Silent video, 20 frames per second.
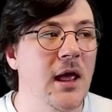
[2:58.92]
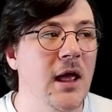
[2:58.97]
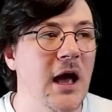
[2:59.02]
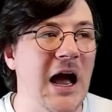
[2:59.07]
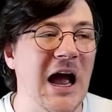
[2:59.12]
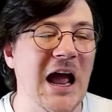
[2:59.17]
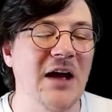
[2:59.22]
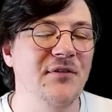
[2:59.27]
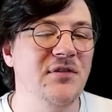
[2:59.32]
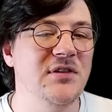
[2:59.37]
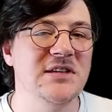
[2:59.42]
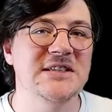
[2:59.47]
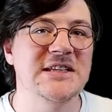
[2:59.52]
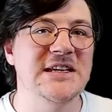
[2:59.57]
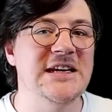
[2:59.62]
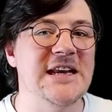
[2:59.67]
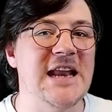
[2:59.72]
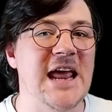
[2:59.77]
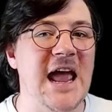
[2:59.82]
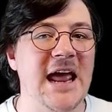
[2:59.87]
I haven't
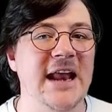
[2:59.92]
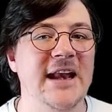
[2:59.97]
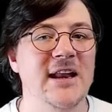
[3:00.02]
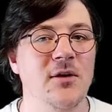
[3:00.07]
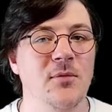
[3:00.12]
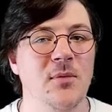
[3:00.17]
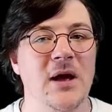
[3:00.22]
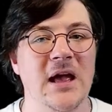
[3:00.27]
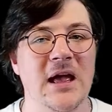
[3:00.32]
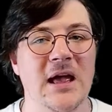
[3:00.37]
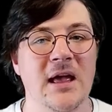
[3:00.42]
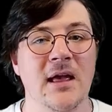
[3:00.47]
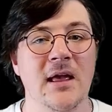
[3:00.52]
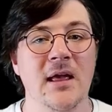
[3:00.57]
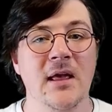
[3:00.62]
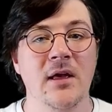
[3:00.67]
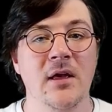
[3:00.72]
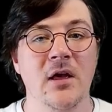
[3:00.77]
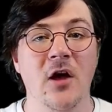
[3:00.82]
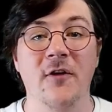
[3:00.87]
seen anywhere
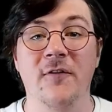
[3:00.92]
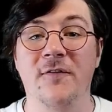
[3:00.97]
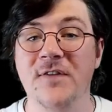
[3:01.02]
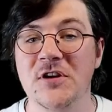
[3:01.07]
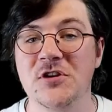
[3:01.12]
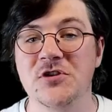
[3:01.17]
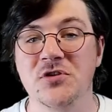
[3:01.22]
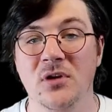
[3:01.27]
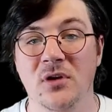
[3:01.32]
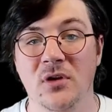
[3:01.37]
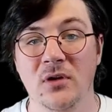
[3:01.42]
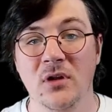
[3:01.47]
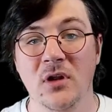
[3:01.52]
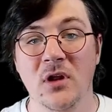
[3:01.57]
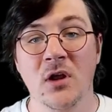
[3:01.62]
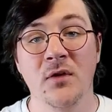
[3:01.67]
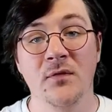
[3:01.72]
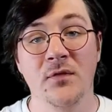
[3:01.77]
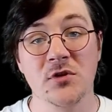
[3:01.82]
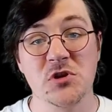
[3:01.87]
official
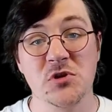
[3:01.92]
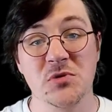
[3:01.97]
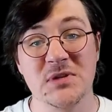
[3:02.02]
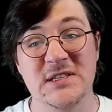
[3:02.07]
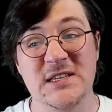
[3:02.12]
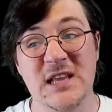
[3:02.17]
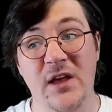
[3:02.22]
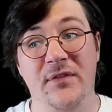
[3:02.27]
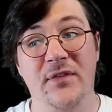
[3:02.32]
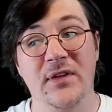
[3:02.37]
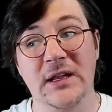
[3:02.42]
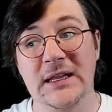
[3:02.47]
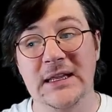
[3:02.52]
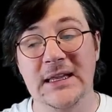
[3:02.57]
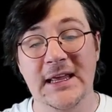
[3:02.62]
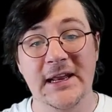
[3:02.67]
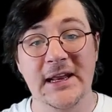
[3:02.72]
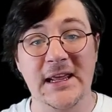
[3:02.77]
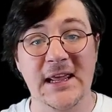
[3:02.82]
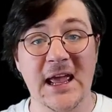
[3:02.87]
that she was definitely
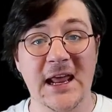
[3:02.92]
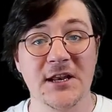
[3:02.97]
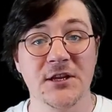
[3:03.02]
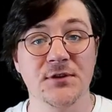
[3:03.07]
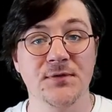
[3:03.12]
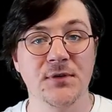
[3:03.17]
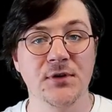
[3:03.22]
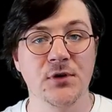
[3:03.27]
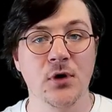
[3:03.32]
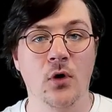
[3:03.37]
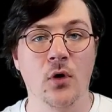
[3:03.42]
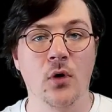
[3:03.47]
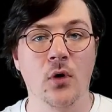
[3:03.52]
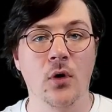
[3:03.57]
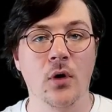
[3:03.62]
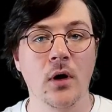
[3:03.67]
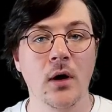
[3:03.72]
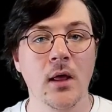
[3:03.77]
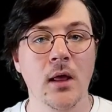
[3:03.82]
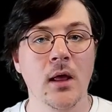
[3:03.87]
laid against the
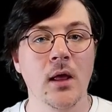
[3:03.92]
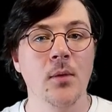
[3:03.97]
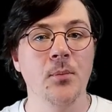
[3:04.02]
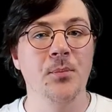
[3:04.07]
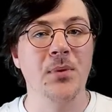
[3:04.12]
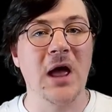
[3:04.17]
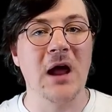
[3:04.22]
door. But